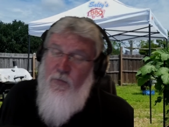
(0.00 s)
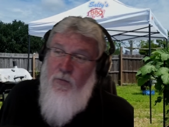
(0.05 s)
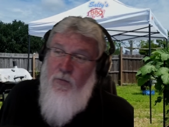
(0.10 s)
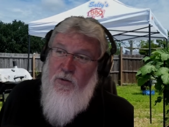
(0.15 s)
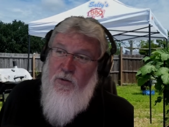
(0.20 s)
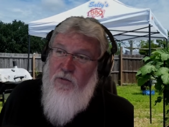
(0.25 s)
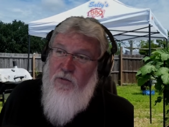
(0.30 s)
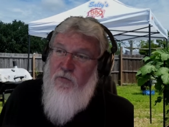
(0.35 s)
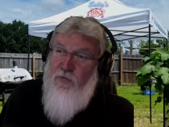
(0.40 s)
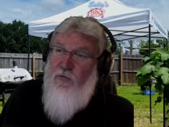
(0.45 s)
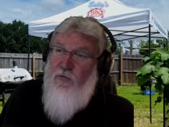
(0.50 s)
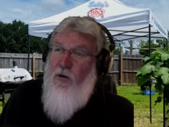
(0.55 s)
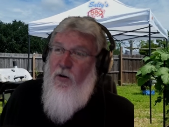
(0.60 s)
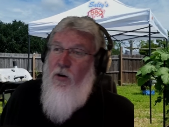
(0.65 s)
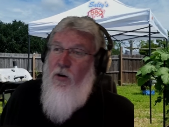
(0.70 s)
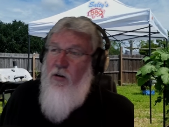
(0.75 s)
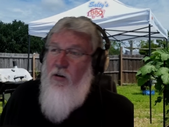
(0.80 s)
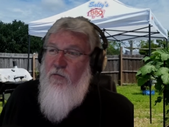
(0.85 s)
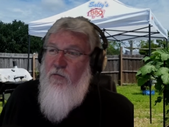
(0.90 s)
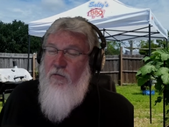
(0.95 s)
was
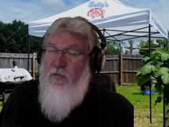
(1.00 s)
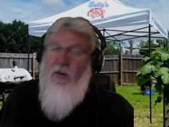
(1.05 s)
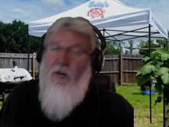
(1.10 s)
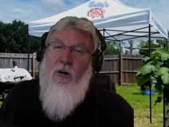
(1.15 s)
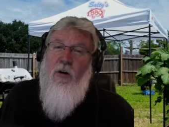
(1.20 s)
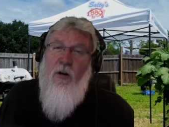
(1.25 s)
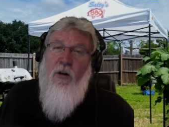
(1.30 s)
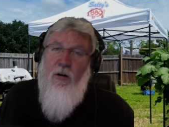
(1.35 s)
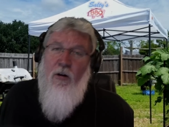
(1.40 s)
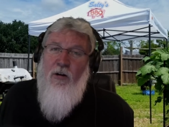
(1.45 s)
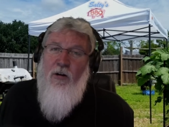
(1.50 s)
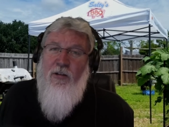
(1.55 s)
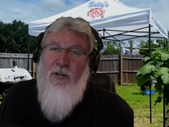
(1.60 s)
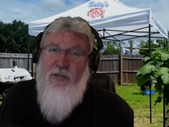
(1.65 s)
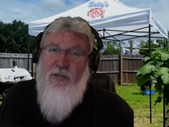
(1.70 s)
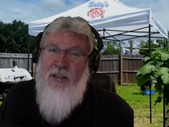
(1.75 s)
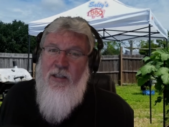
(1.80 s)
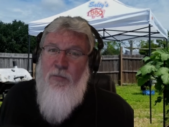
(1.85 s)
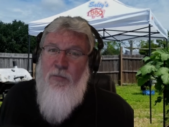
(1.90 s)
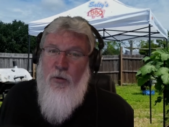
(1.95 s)
far far
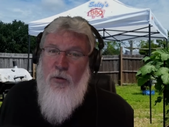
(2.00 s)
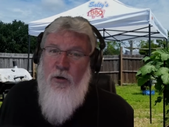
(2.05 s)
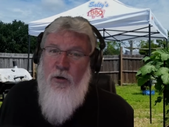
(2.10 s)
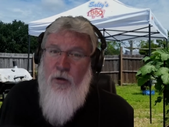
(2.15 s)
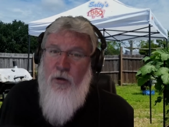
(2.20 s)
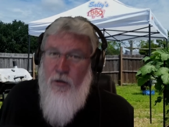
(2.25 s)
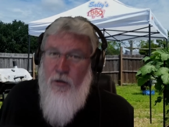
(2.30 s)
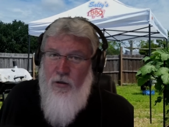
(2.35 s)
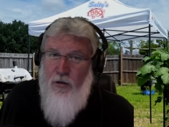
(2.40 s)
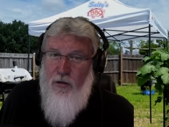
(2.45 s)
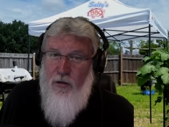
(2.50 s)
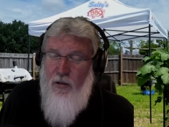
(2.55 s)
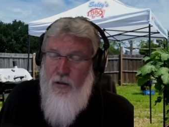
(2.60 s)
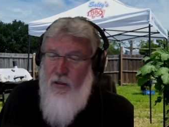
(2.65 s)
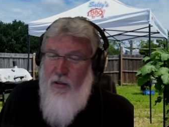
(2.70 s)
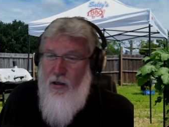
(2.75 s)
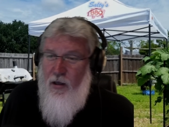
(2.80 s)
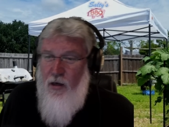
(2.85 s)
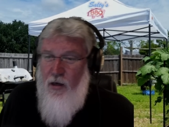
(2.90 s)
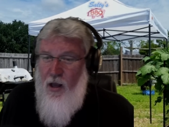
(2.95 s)
deeper
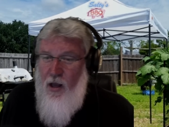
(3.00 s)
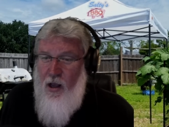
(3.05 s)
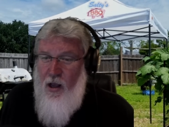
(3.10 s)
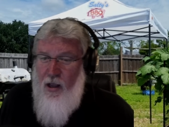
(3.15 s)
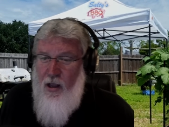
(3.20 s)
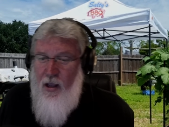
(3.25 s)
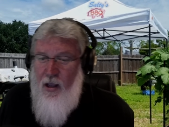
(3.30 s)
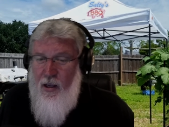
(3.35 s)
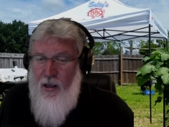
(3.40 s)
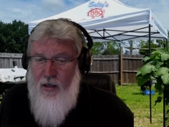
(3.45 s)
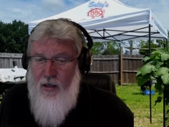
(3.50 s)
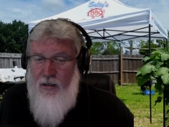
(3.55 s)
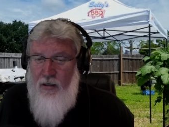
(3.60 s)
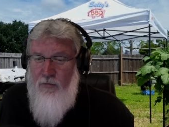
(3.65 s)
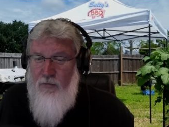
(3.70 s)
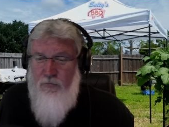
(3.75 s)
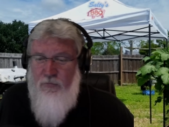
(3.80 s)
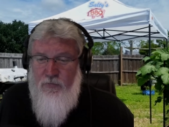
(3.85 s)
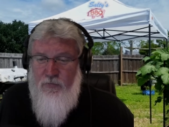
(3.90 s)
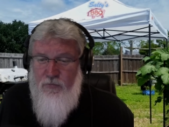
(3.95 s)
than I